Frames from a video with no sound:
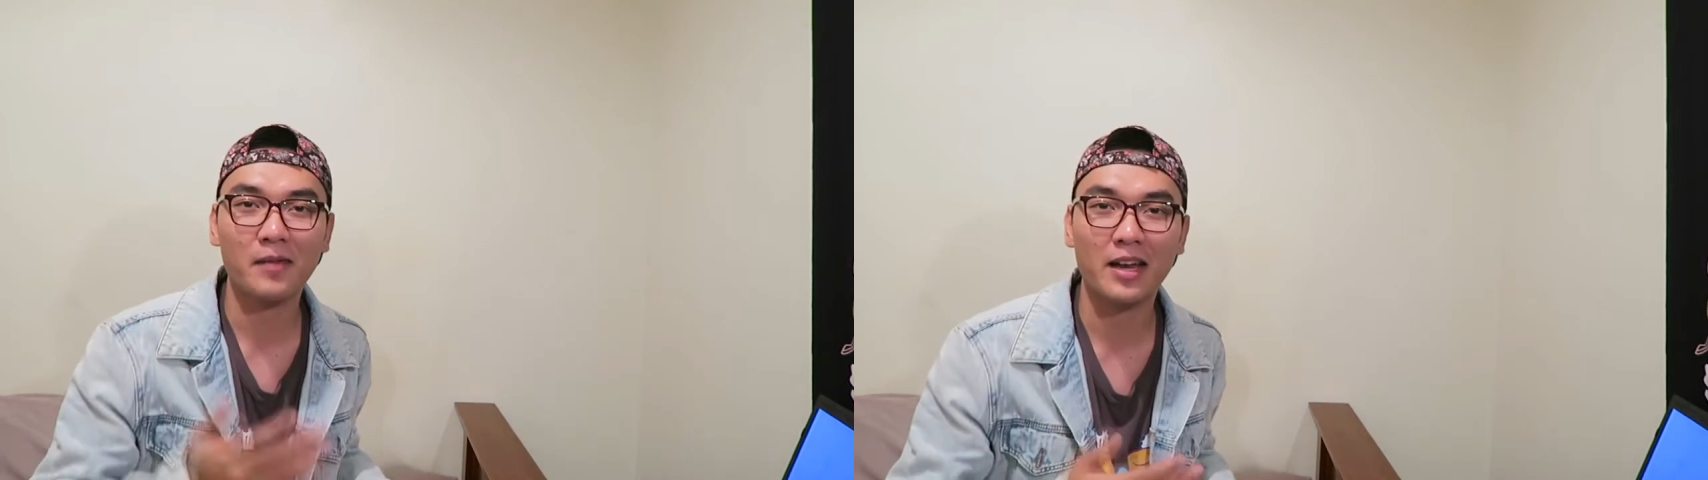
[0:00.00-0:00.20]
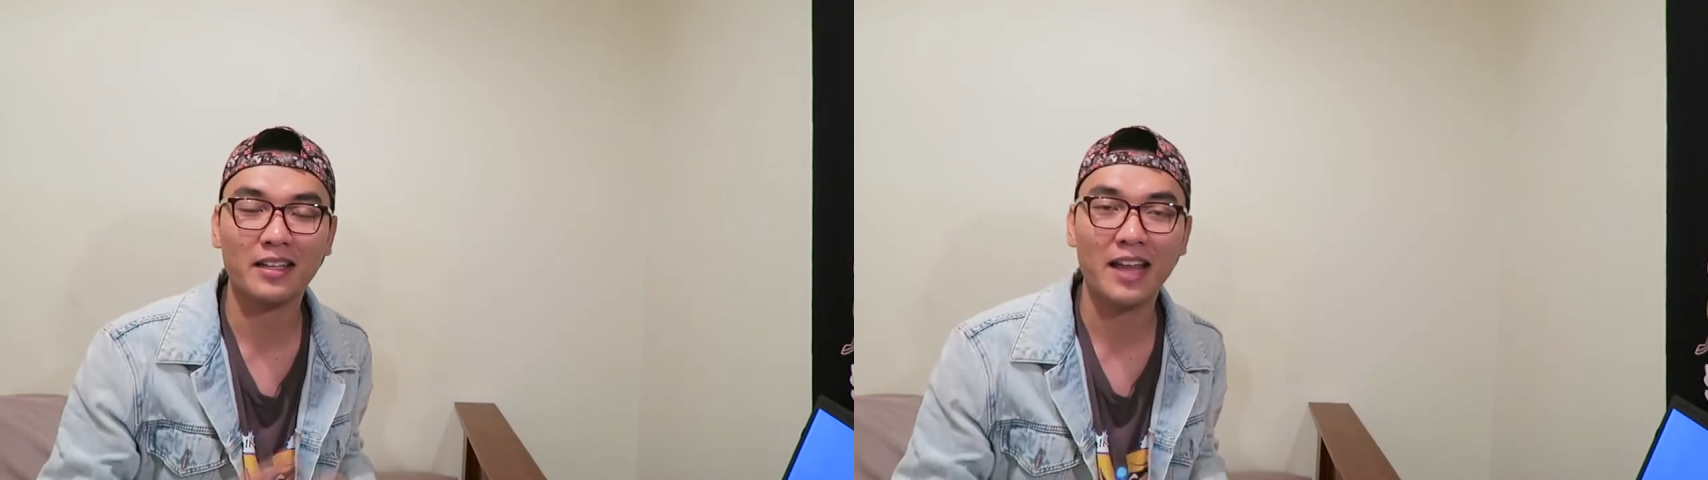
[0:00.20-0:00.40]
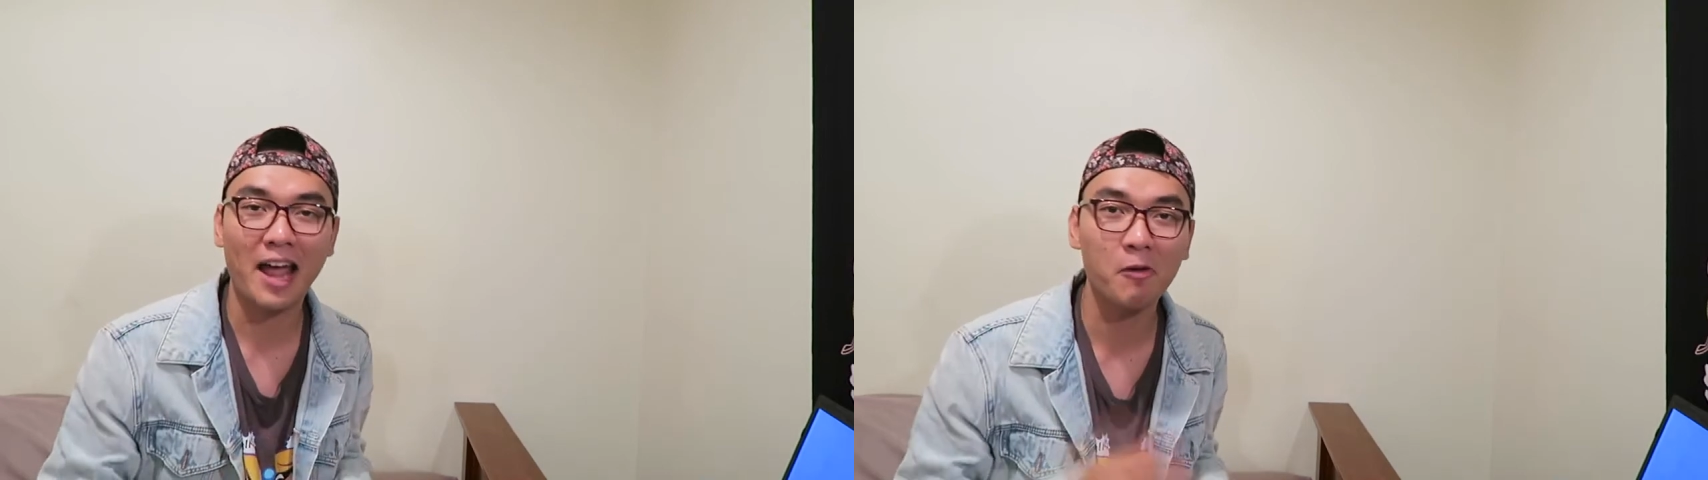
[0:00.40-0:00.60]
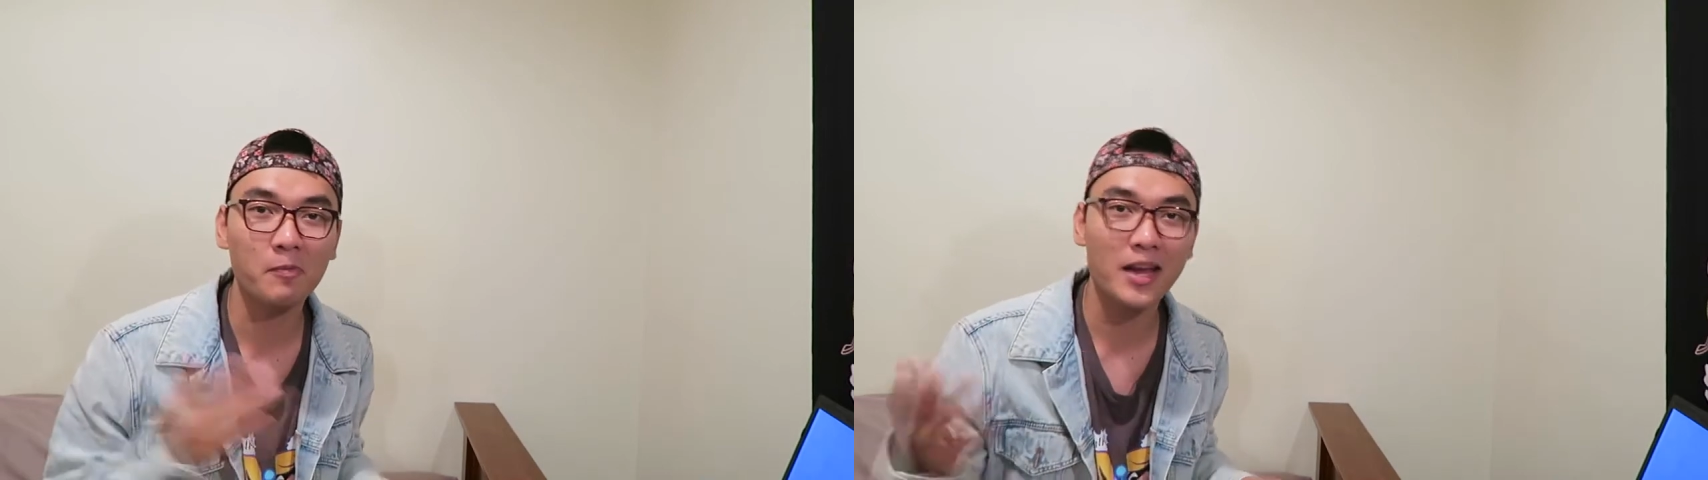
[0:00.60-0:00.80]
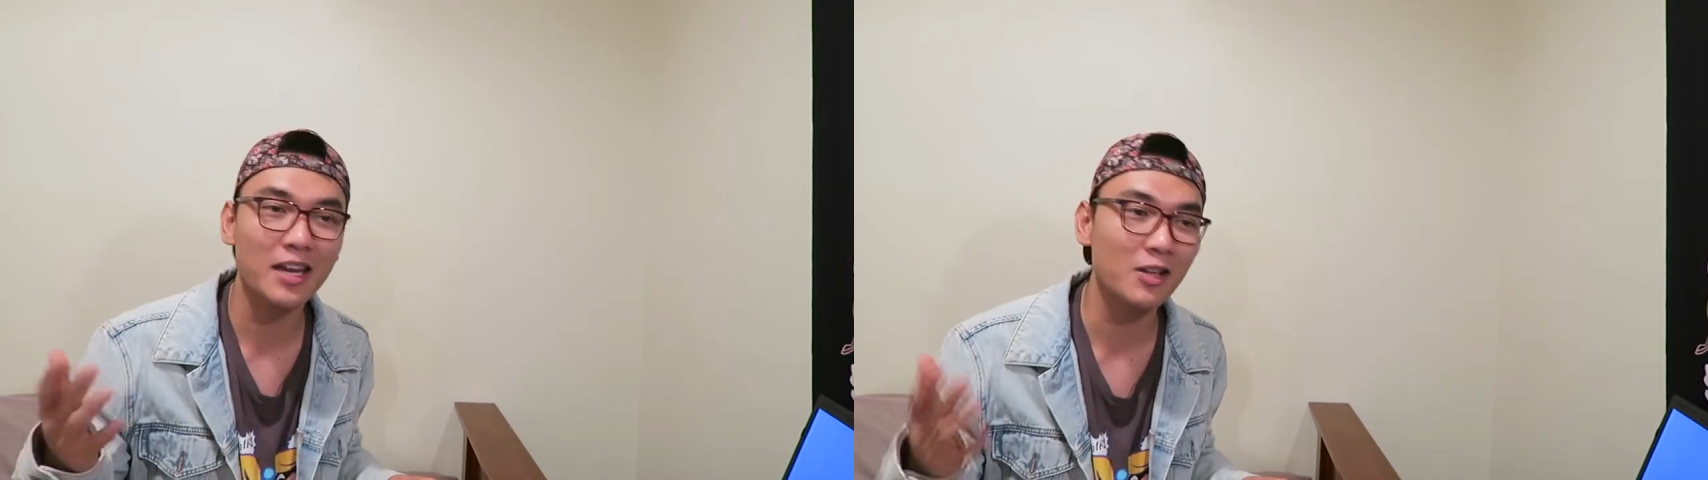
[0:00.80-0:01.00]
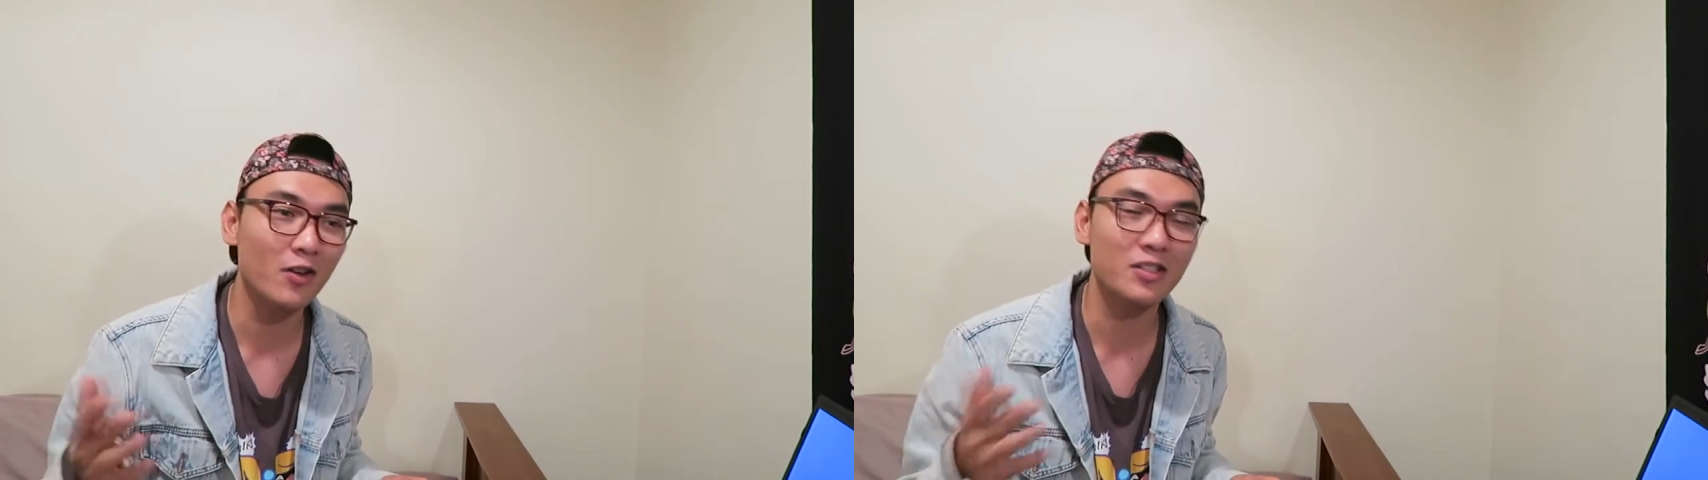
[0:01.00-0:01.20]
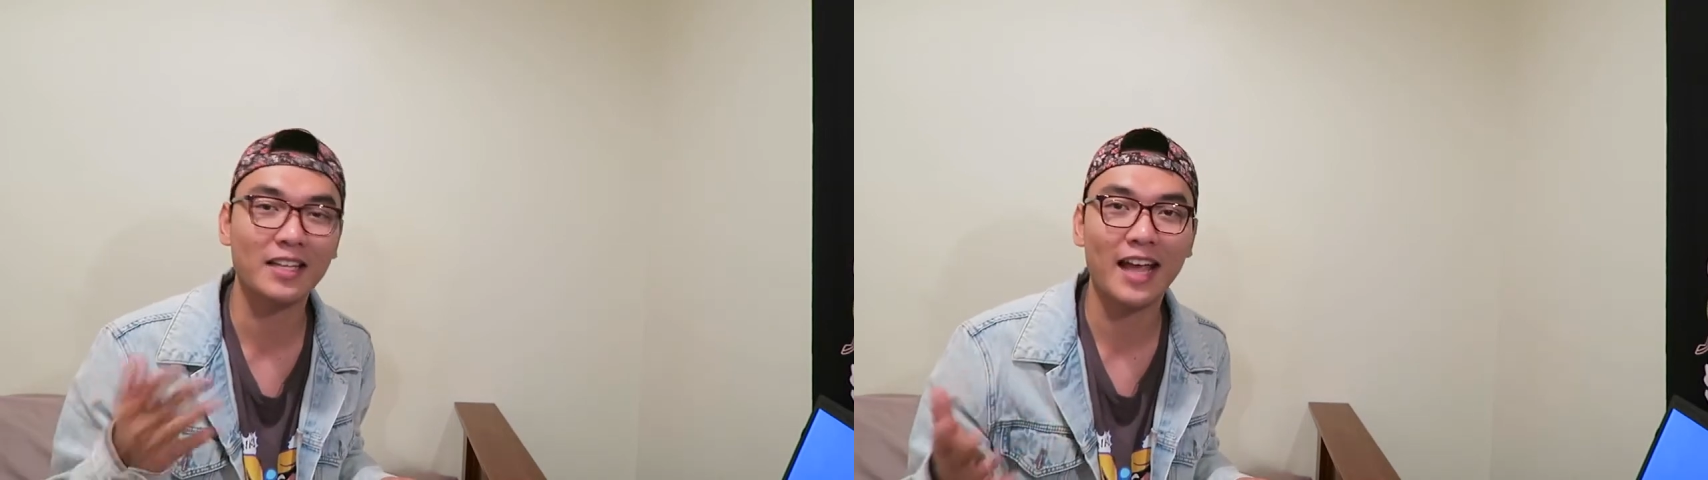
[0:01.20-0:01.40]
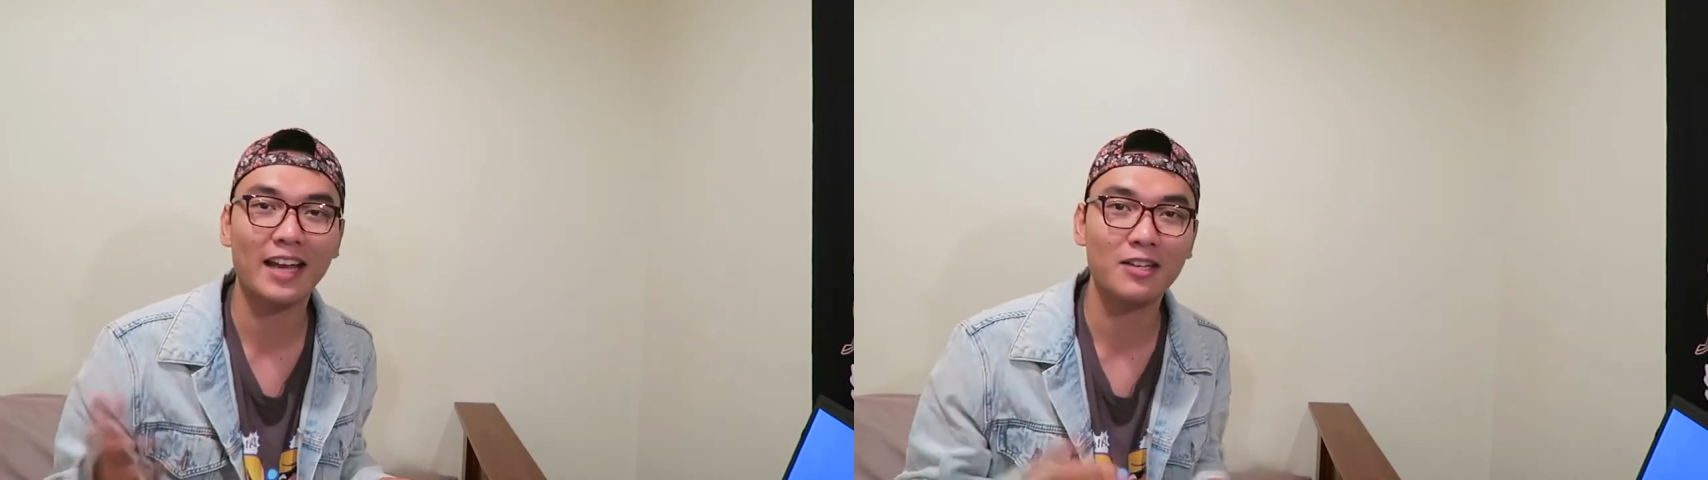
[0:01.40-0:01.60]
it helped me not to
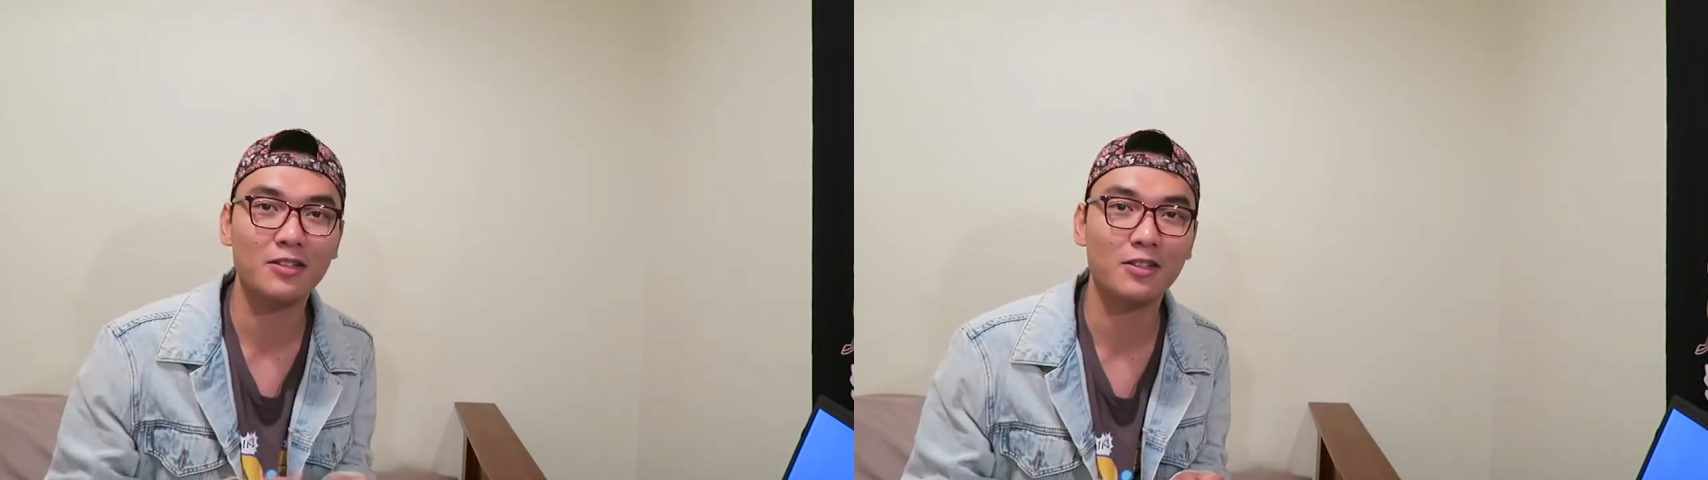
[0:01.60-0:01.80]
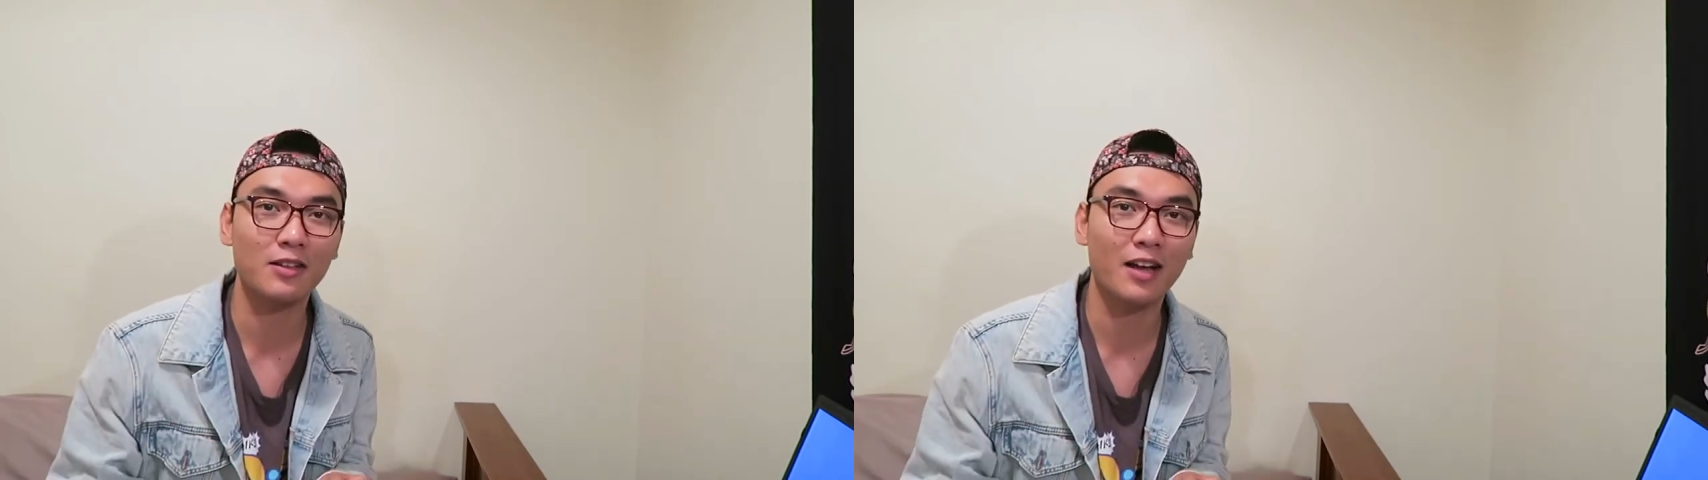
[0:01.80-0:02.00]
get into